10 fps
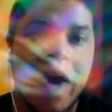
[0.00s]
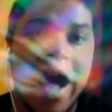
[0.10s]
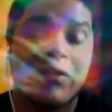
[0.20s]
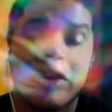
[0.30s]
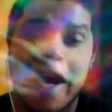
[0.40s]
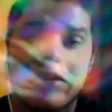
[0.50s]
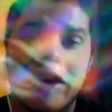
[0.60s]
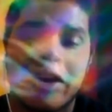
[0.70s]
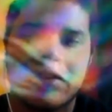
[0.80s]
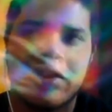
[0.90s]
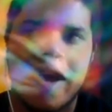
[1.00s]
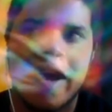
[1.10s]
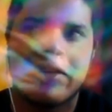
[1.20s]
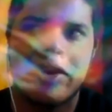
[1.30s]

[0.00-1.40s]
After I talked to Sye,